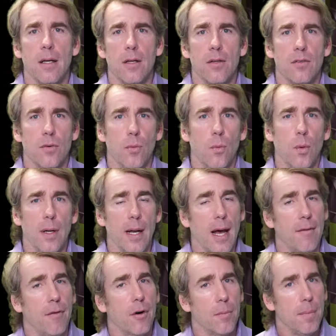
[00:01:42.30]
So what
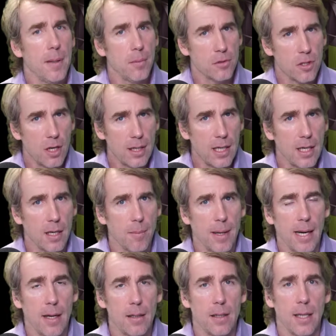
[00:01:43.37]
I've heard people talking
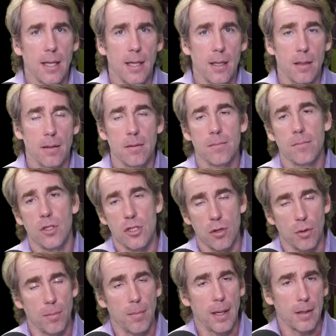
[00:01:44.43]
about, and
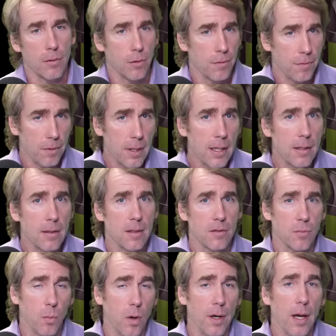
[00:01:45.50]
General Michael Flynn
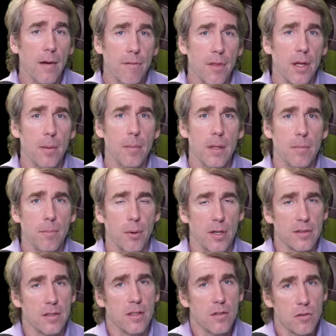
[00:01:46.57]
is one of them, and
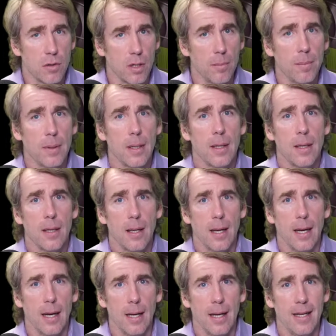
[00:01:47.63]
President Trump
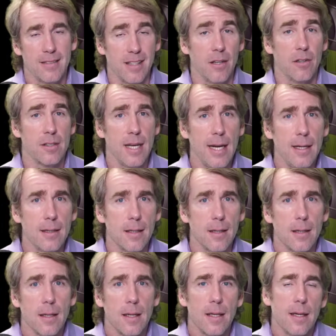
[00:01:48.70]
has entertained it,
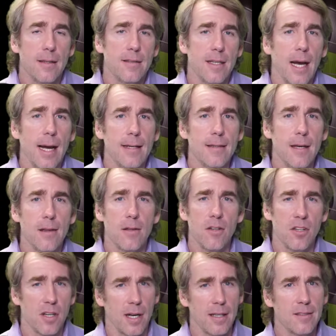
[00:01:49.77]
is the idea that
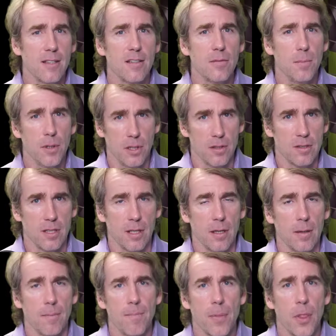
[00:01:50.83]
the United States
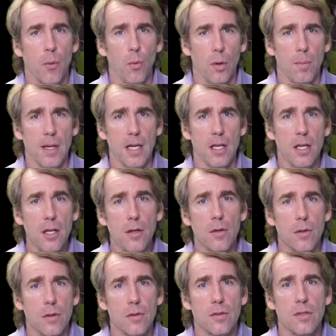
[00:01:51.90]
military would be
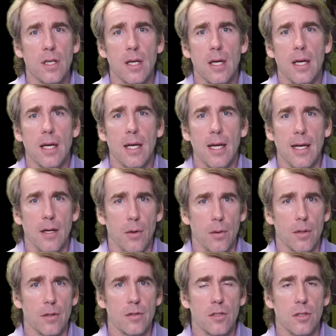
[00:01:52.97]
used in
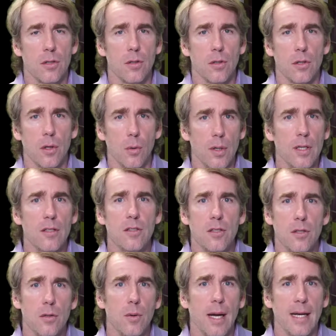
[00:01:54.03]
order to go
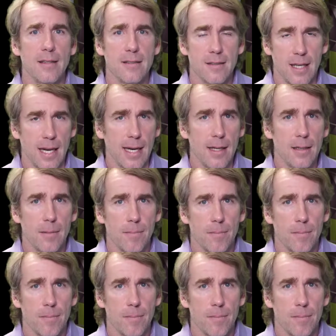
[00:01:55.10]
into a state,